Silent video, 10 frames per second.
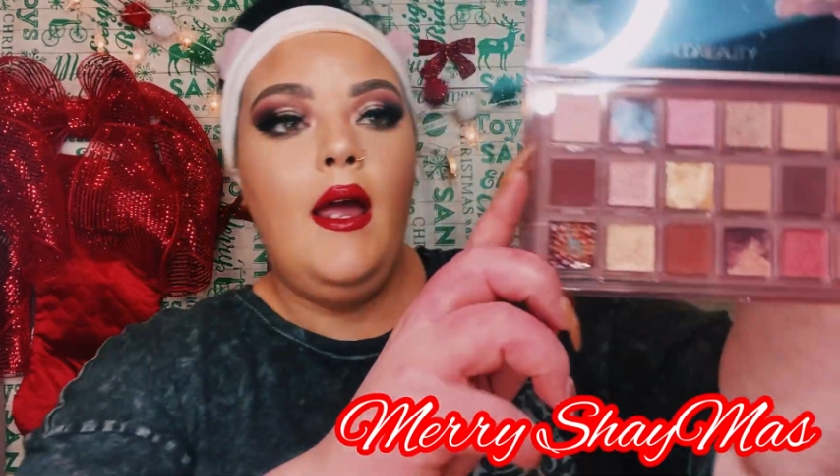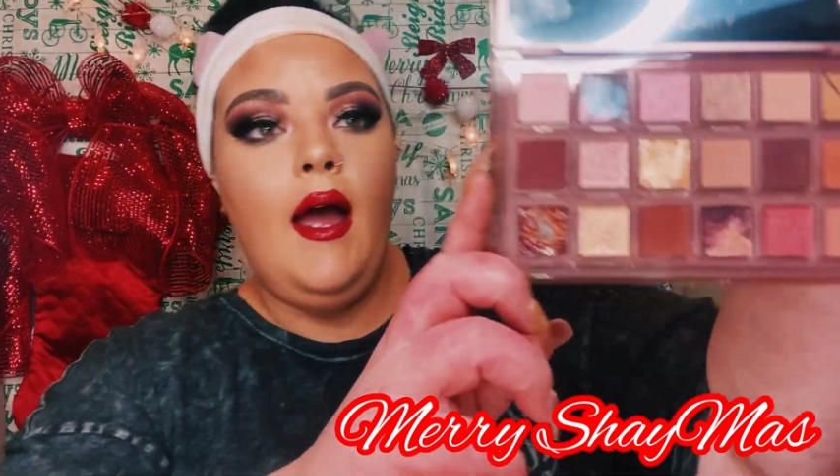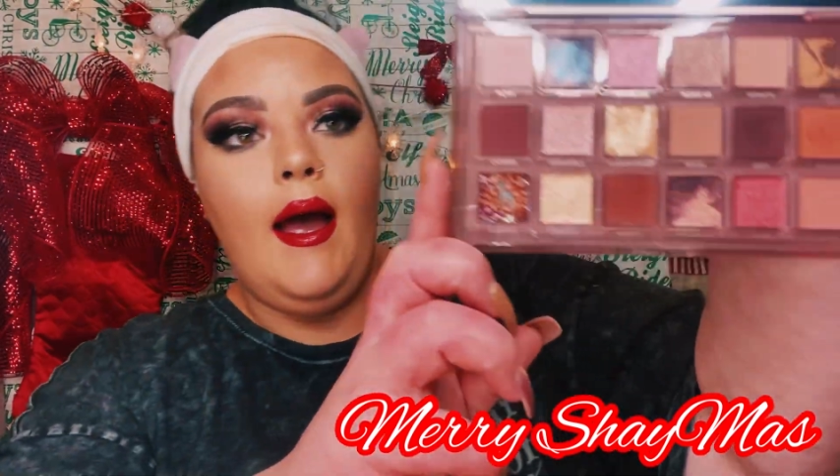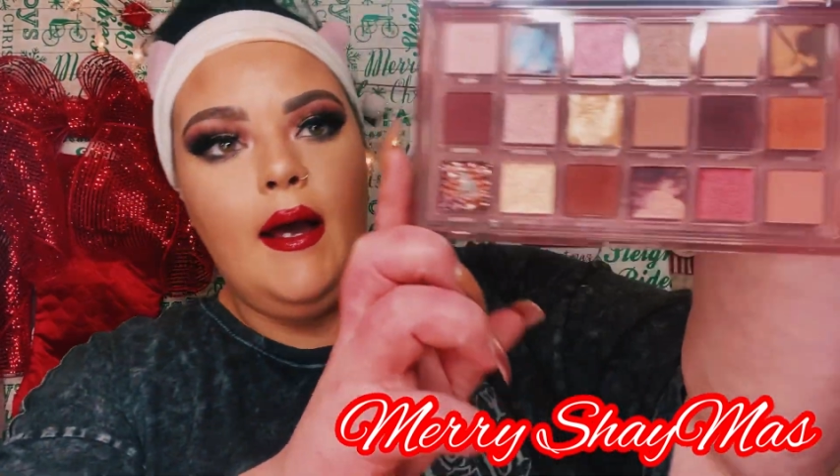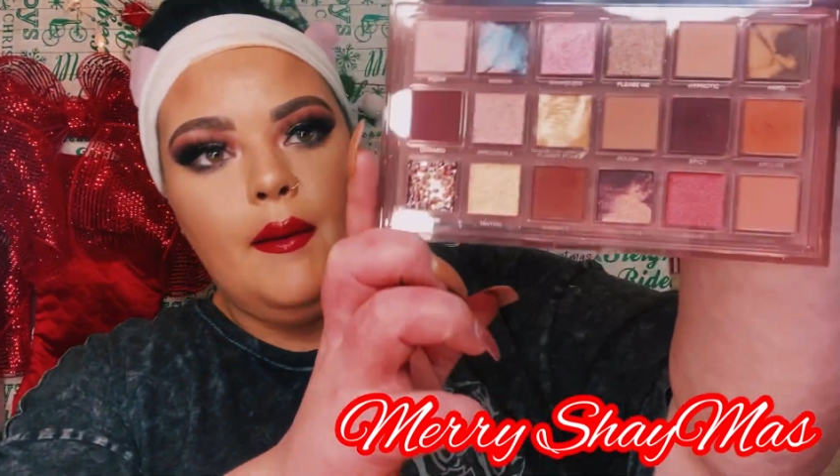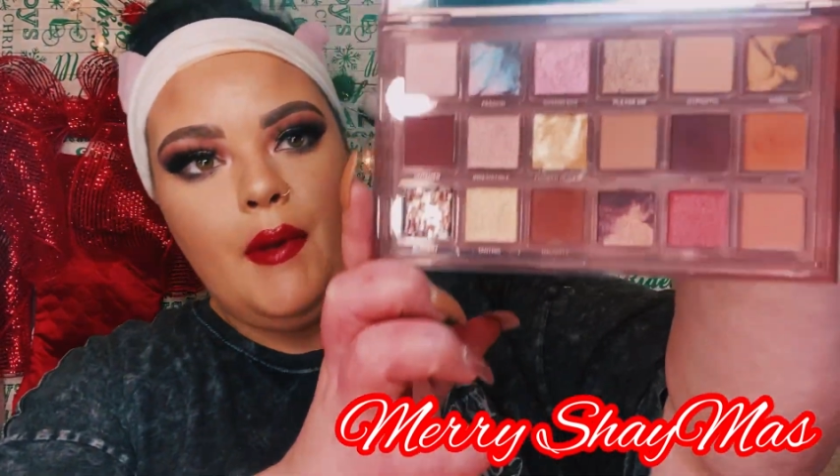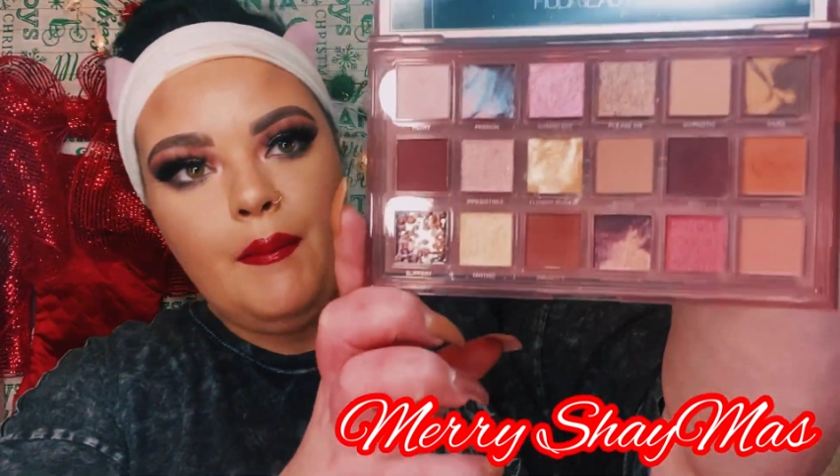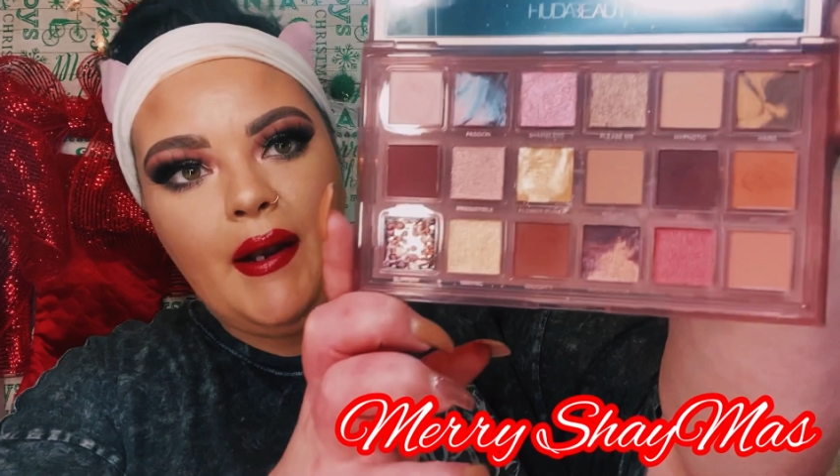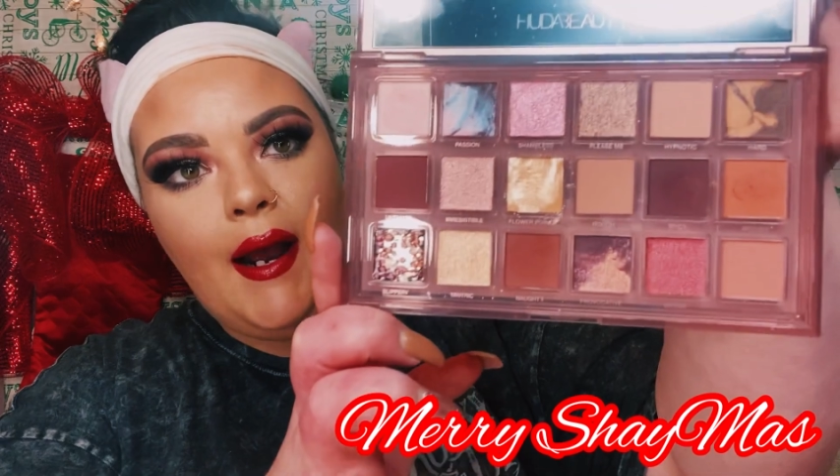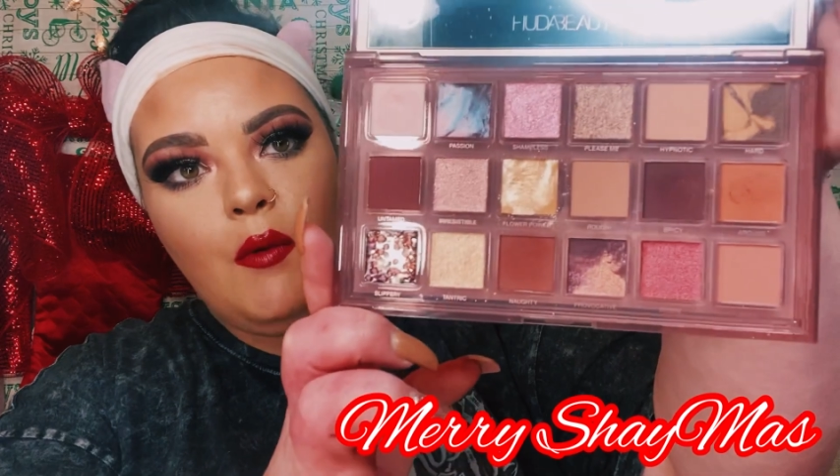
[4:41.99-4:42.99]

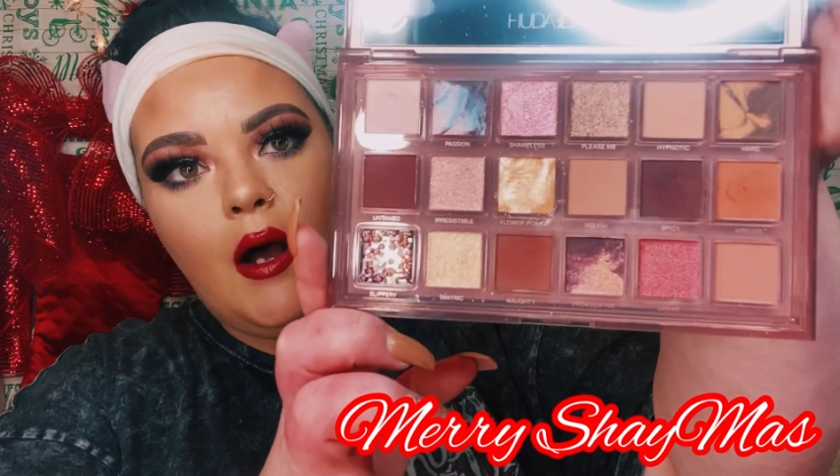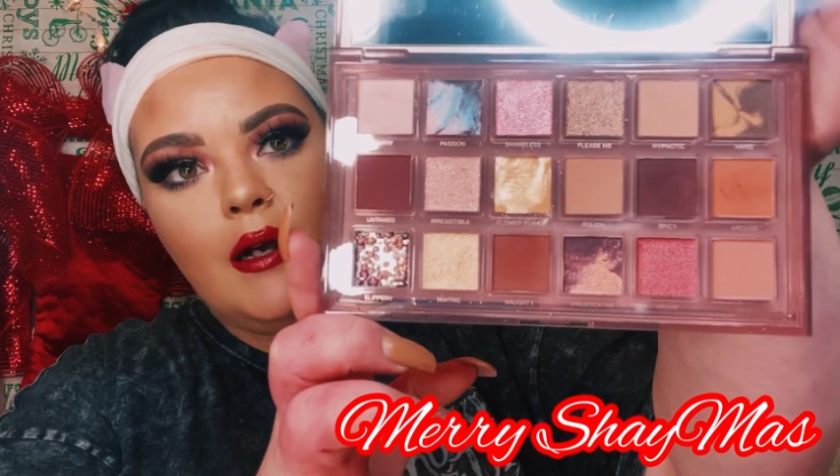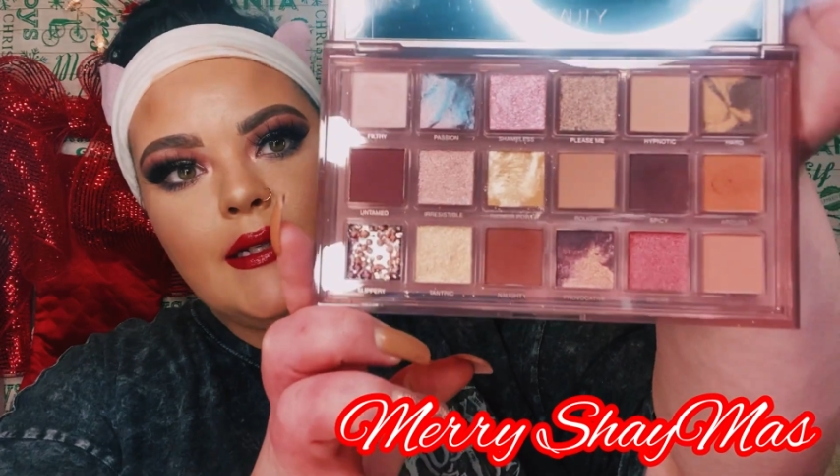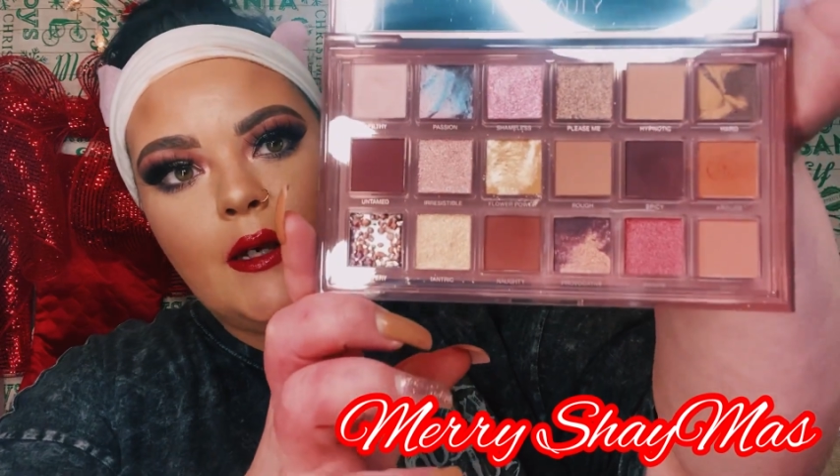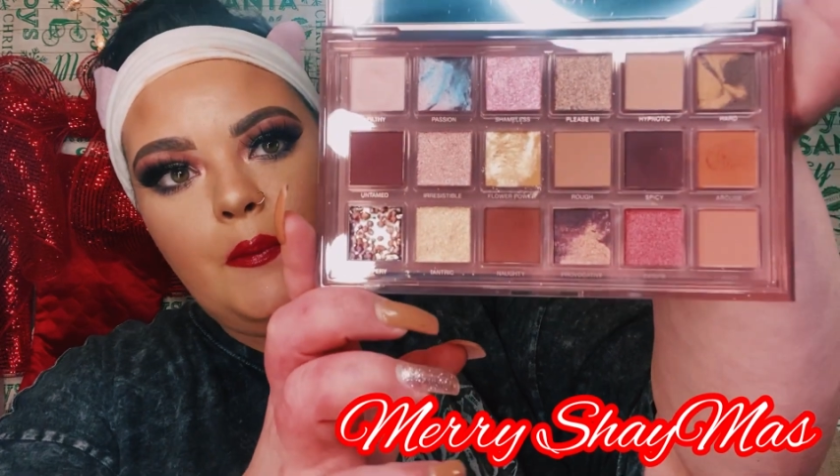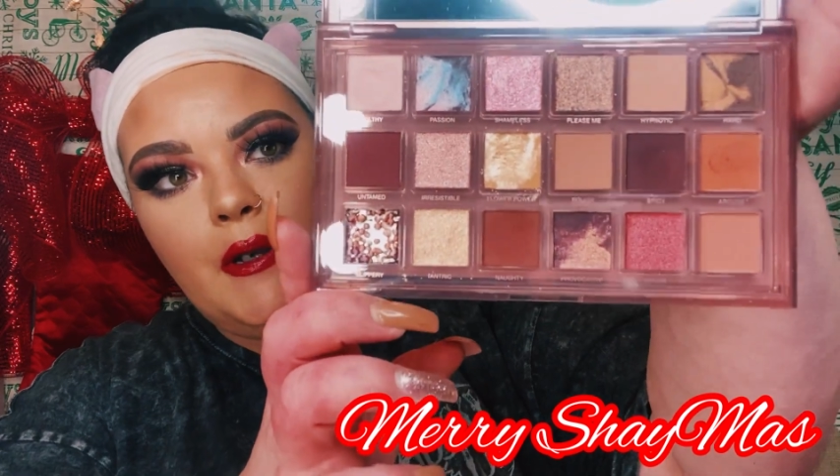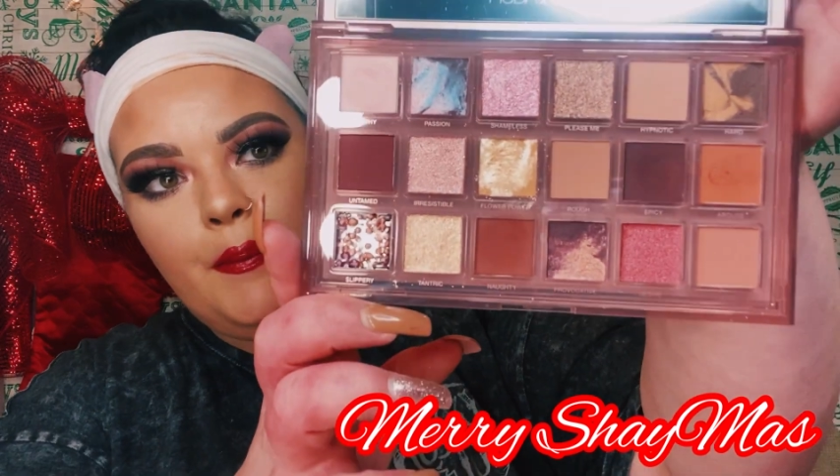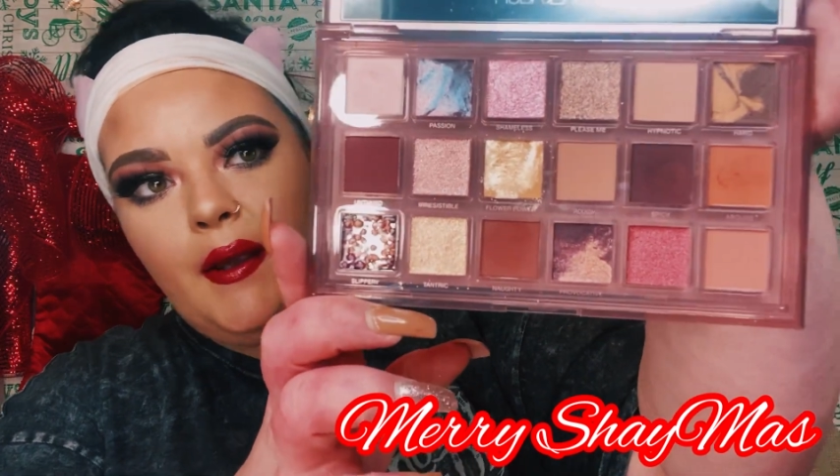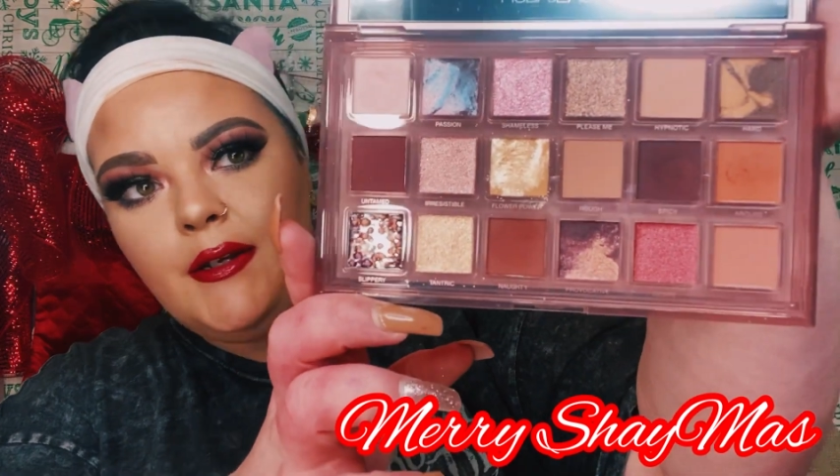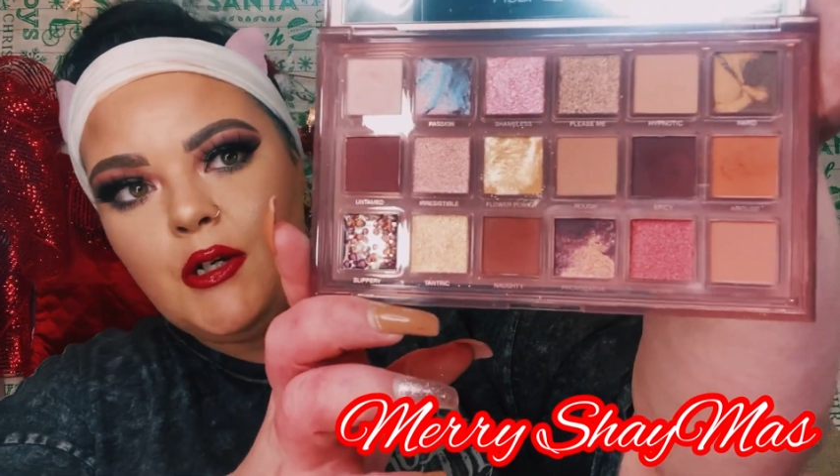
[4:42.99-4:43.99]
but I will also put a
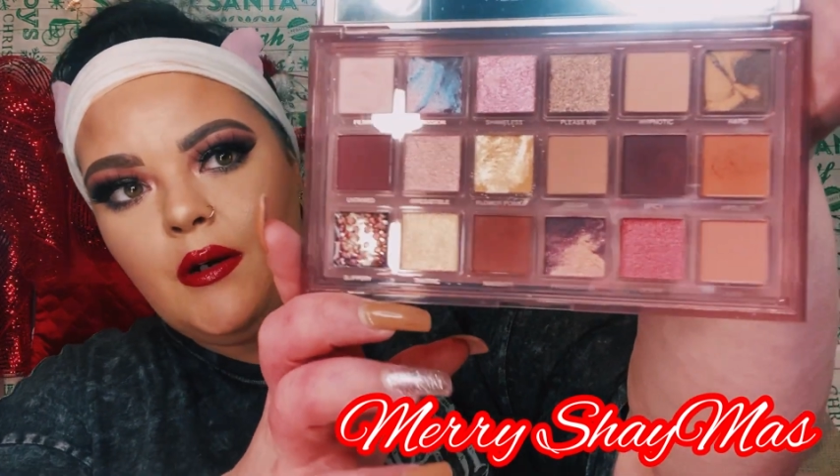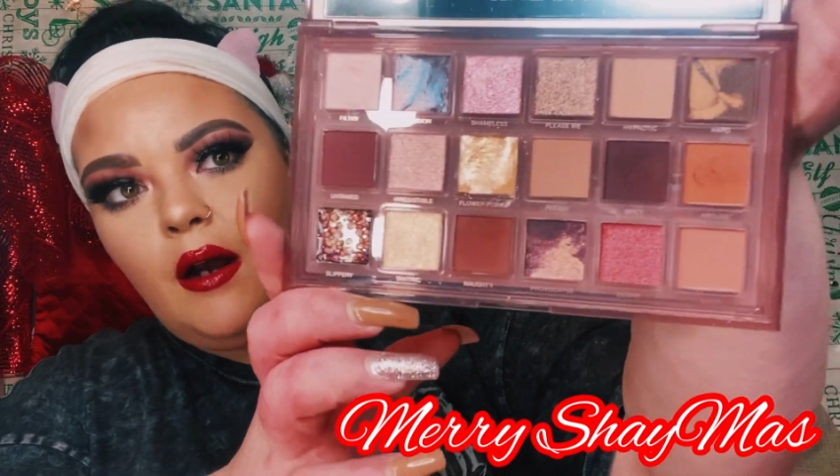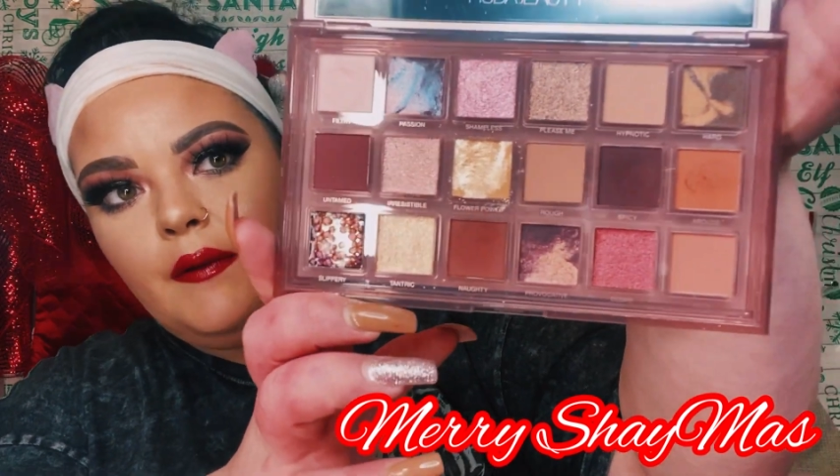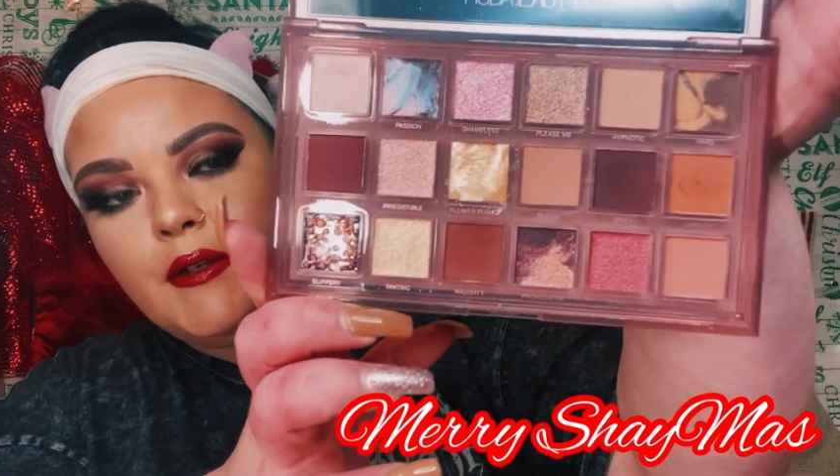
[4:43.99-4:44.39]
picture on